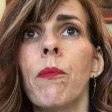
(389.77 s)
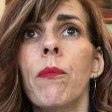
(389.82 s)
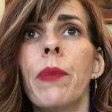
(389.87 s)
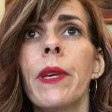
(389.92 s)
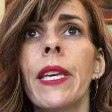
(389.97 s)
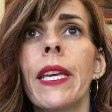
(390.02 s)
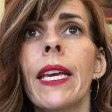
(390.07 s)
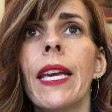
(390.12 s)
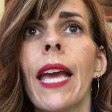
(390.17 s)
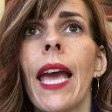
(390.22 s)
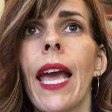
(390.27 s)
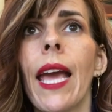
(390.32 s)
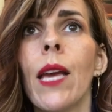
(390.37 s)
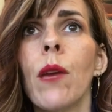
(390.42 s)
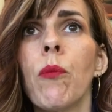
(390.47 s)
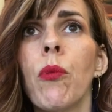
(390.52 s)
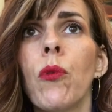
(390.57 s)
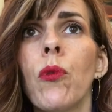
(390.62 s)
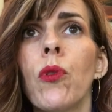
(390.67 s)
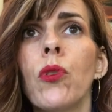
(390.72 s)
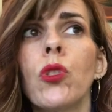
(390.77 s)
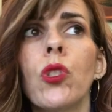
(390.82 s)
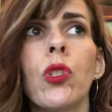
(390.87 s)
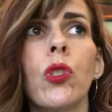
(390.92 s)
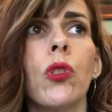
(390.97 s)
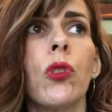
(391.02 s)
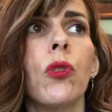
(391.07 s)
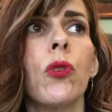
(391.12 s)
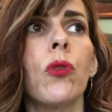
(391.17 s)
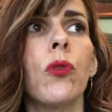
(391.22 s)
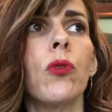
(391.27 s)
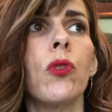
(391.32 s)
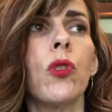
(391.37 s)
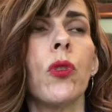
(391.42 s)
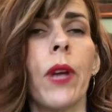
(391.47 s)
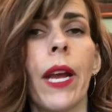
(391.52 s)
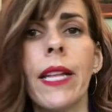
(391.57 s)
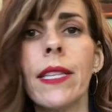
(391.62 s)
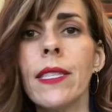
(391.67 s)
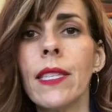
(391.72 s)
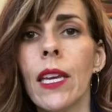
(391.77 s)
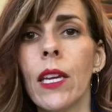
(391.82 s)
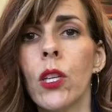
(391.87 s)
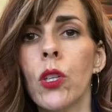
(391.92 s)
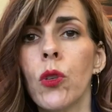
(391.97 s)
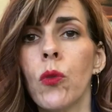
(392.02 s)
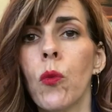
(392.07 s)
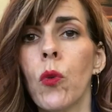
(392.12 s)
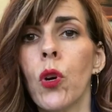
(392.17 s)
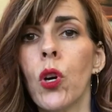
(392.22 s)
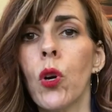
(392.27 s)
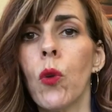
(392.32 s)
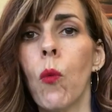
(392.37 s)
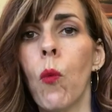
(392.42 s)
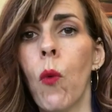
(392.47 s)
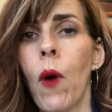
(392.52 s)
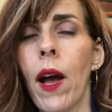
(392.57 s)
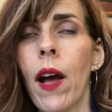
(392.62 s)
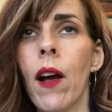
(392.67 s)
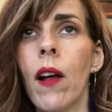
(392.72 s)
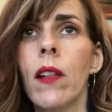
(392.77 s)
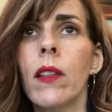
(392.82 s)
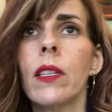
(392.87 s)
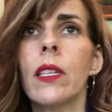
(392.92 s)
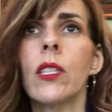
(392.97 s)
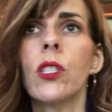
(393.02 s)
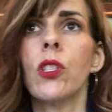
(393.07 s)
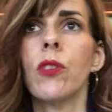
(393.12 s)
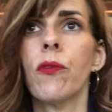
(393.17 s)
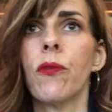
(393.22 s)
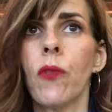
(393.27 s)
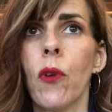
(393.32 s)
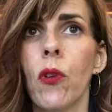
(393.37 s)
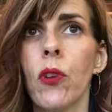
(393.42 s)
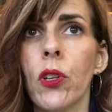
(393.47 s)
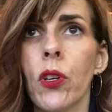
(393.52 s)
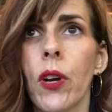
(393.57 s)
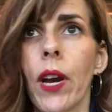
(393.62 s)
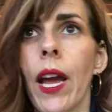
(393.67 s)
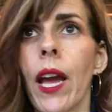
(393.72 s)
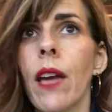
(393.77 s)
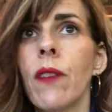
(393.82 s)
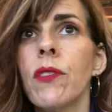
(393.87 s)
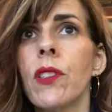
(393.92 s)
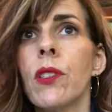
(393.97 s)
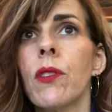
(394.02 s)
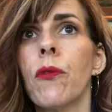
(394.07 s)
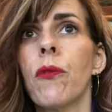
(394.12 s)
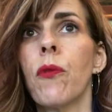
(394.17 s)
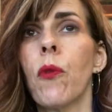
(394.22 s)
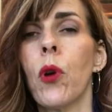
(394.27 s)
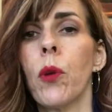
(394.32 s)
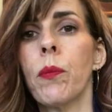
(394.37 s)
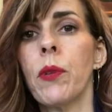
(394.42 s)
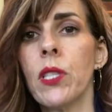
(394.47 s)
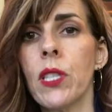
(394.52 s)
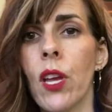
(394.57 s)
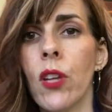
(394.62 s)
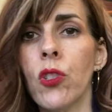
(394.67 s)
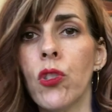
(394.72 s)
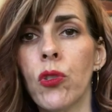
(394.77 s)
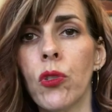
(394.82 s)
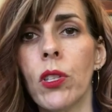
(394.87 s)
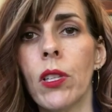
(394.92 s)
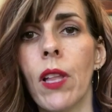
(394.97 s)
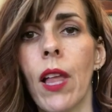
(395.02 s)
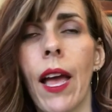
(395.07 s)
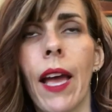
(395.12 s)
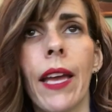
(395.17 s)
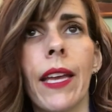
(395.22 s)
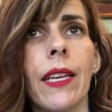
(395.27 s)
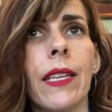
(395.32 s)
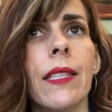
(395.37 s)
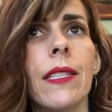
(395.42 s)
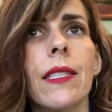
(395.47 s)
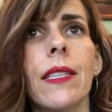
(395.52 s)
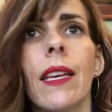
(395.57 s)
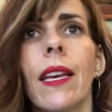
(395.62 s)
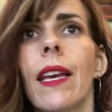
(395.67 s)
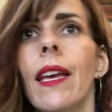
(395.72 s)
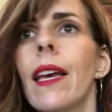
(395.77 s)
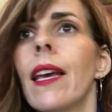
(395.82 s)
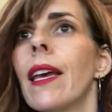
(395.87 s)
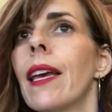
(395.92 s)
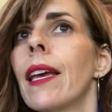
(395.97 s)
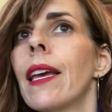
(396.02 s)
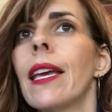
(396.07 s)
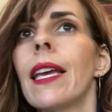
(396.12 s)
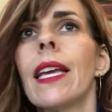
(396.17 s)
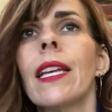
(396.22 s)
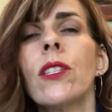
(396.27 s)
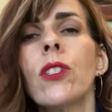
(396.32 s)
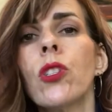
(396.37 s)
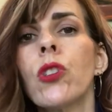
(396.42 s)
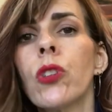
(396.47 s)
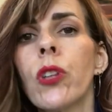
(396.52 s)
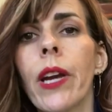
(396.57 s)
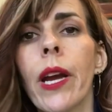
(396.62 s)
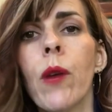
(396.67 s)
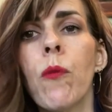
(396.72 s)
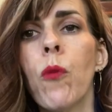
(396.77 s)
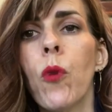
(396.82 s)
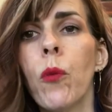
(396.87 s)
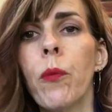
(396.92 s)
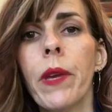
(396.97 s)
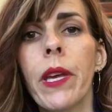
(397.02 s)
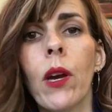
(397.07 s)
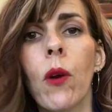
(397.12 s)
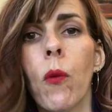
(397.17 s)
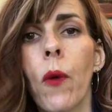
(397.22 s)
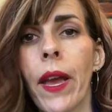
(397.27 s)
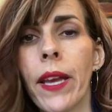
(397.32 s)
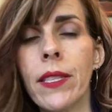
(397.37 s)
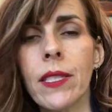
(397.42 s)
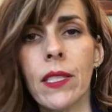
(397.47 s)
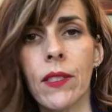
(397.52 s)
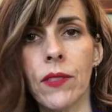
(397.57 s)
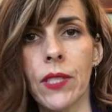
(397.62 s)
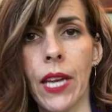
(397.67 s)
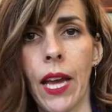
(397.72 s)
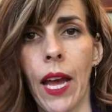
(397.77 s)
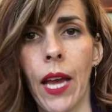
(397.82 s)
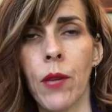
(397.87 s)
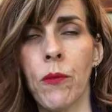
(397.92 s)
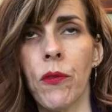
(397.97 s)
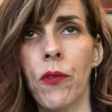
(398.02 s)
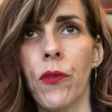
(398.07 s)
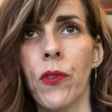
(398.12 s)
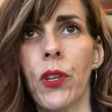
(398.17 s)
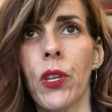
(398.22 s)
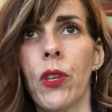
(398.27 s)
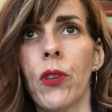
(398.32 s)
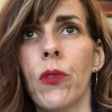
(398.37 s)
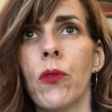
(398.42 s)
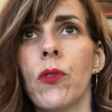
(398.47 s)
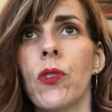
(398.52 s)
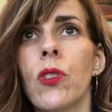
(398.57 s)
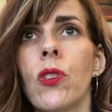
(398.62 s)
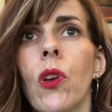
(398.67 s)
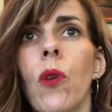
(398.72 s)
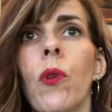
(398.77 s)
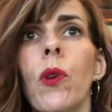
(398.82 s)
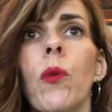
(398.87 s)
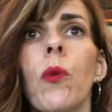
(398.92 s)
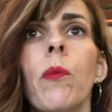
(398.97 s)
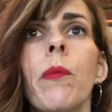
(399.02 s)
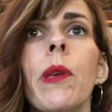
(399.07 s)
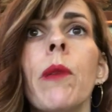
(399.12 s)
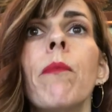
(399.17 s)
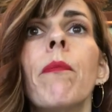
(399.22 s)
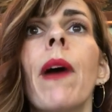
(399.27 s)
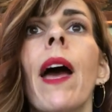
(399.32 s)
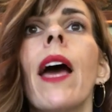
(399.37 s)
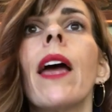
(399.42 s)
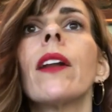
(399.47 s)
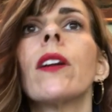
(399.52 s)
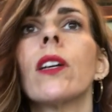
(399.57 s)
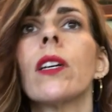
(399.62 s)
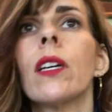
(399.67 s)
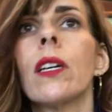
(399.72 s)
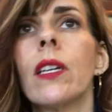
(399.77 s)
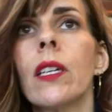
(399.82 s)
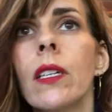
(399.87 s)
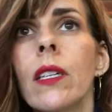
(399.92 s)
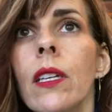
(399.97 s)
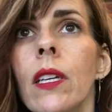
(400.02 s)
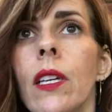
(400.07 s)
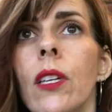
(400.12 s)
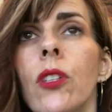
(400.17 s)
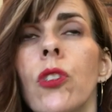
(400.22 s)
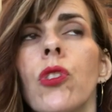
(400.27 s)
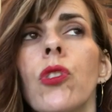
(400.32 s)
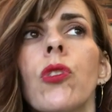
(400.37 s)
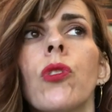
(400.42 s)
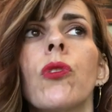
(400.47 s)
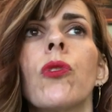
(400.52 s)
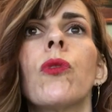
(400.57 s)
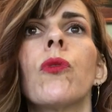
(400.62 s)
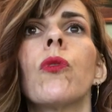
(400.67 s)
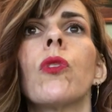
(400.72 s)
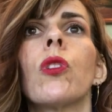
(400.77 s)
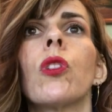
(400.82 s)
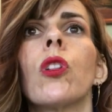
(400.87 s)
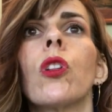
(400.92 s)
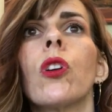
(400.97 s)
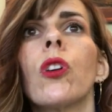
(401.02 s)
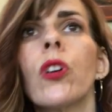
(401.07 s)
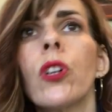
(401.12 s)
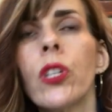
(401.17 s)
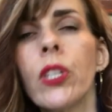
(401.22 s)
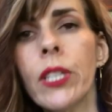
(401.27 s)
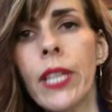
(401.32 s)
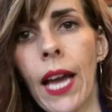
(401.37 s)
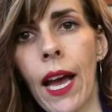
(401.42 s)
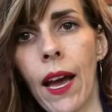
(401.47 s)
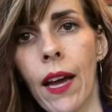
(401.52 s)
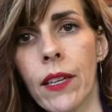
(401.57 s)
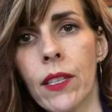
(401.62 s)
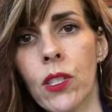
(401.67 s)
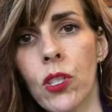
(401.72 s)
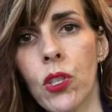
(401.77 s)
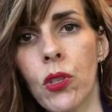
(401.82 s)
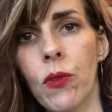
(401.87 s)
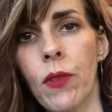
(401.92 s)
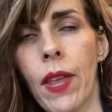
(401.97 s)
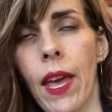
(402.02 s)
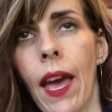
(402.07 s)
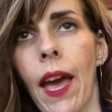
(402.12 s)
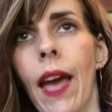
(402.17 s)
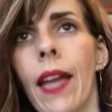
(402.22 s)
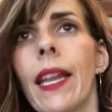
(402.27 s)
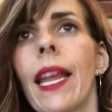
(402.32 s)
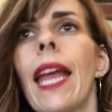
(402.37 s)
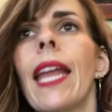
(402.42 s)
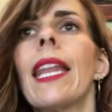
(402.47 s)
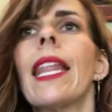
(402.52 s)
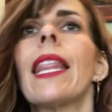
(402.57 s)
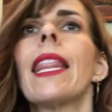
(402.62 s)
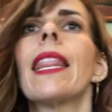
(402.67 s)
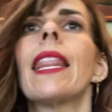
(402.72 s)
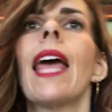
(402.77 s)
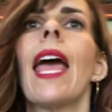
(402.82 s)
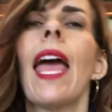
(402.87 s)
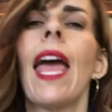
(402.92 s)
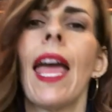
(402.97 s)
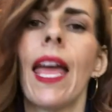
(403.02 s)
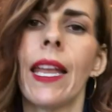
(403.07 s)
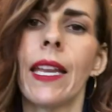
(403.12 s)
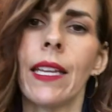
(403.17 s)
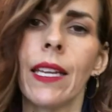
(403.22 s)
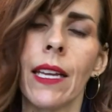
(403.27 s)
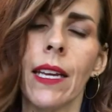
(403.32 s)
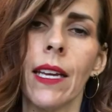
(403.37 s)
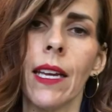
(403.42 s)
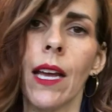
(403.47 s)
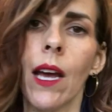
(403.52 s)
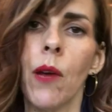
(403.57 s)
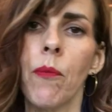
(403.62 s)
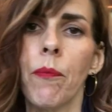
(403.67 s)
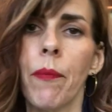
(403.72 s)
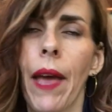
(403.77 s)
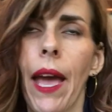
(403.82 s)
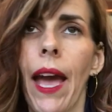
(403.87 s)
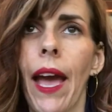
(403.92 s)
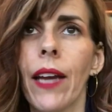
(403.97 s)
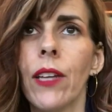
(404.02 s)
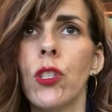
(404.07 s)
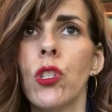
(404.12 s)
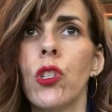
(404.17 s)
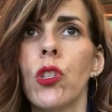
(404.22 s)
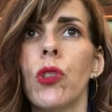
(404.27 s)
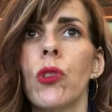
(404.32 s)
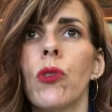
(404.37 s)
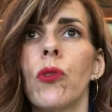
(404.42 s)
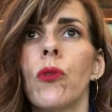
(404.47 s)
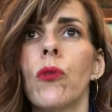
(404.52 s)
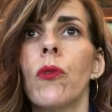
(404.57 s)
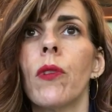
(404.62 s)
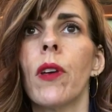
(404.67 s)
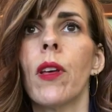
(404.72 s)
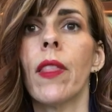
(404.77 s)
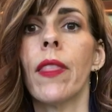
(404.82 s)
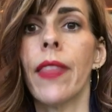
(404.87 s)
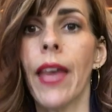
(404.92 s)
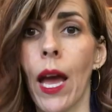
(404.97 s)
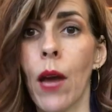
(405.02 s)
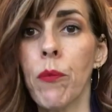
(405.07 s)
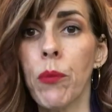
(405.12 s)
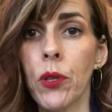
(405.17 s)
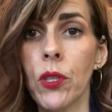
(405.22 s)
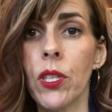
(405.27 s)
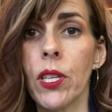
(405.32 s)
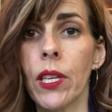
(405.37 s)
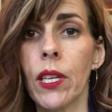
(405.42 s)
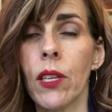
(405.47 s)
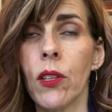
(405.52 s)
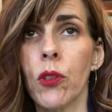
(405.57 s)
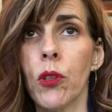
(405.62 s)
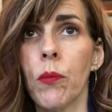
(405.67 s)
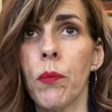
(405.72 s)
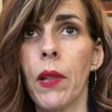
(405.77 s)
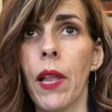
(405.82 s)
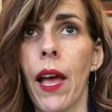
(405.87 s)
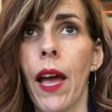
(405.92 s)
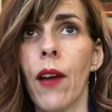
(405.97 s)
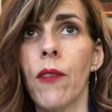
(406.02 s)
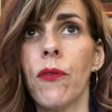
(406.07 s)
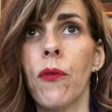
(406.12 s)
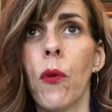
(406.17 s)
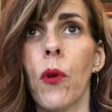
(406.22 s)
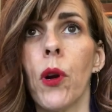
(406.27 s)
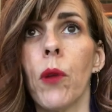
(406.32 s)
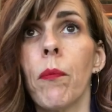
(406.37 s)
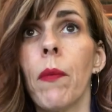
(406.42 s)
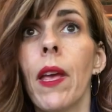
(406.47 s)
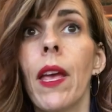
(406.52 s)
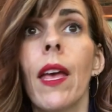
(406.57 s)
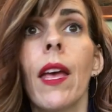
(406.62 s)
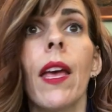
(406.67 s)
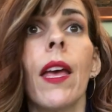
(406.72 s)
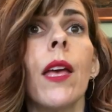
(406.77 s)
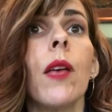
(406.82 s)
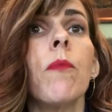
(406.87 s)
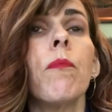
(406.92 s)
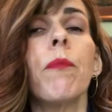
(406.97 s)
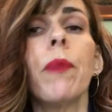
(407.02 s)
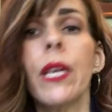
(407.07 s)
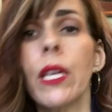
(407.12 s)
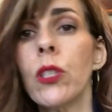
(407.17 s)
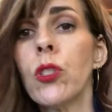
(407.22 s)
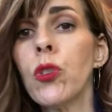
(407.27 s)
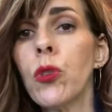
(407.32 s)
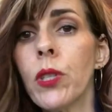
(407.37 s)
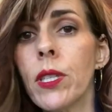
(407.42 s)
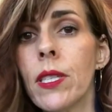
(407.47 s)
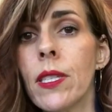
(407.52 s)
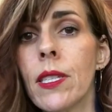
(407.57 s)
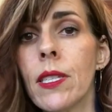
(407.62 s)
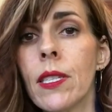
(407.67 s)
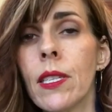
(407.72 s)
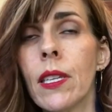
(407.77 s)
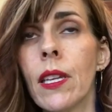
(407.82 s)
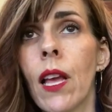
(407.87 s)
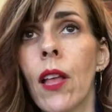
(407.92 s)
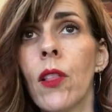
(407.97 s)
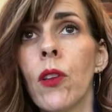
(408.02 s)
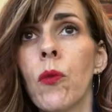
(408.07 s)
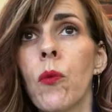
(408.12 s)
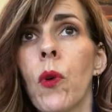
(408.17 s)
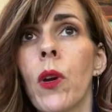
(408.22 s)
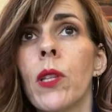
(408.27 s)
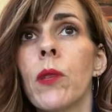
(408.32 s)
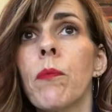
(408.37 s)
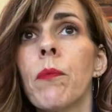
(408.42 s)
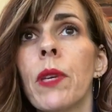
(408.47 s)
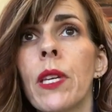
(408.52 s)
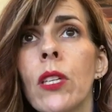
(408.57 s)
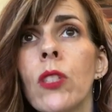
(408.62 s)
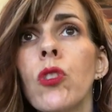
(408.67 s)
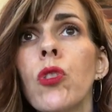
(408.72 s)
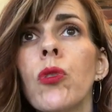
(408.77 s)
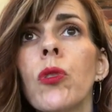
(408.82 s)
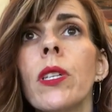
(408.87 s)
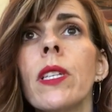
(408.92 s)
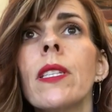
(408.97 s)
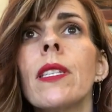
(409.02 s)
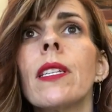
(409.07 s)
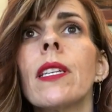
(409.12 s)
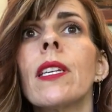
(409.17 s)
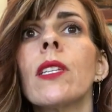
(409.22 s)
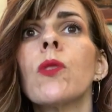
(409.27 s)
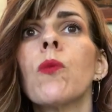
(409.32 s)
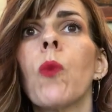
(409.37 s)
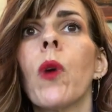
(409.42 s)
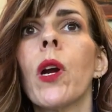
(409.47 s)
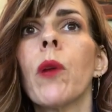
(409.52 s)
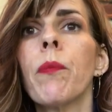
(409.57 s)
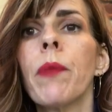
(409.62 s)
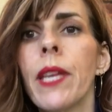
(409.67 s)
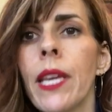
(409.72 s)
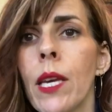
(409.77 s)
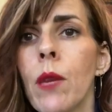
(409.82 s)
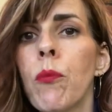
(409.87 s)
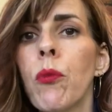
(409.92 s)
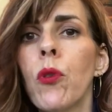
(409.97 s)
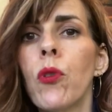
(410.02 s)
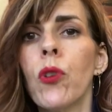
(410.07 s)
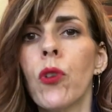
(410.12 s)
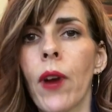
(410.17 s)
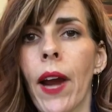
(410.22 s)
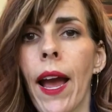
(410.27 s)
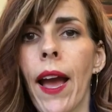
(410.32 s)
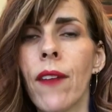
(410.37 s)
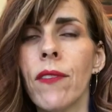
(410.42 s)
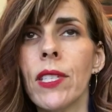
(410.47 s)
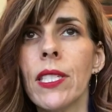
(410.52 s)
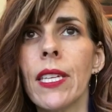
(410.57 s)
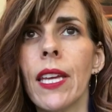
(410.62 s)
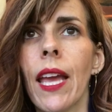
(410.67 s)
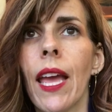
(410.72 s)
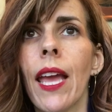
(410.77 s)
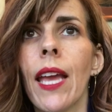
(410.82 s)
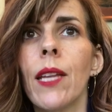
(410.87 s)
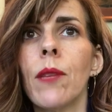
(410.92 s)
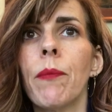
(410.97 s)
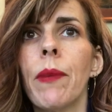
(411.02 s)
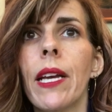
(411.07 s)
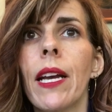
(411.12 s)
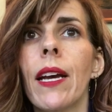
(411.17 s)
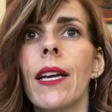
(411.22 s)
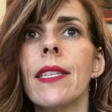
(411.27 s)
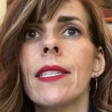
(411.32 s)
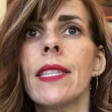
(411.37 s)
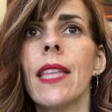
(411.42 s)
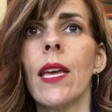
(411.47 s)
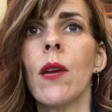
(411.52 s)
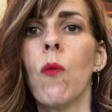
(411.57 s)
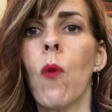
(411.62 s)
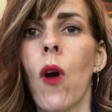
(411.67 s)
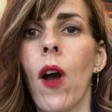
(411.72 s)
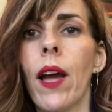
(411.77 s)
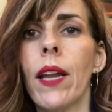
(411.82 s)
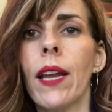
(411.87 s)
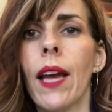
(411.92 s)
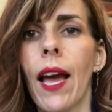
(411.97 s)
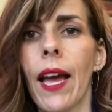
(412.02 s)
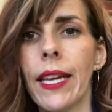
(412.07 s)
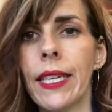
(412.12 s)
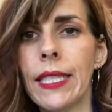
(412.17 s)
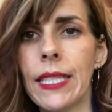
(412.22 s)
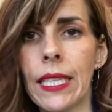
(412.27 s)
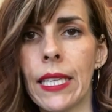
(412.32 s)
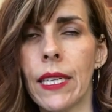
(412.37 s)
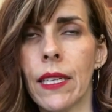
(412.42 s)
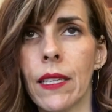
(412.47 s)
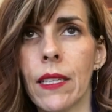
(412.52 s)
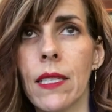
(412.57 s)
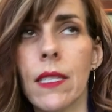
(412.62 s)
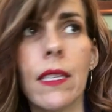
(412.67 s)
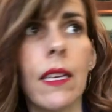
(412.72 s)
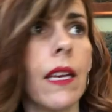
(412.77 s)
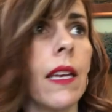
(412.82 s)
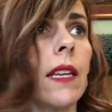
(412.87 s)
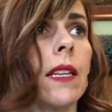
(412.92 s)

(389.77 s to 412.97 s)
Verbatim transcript: being able to translate your work well into photographs for potential clients, Instagram will be a waste of time for you. So it would be better to learn how to do that and then come back to that particular platform. Pinterest is another one. Pinterest is where people gravitate because they want ideas.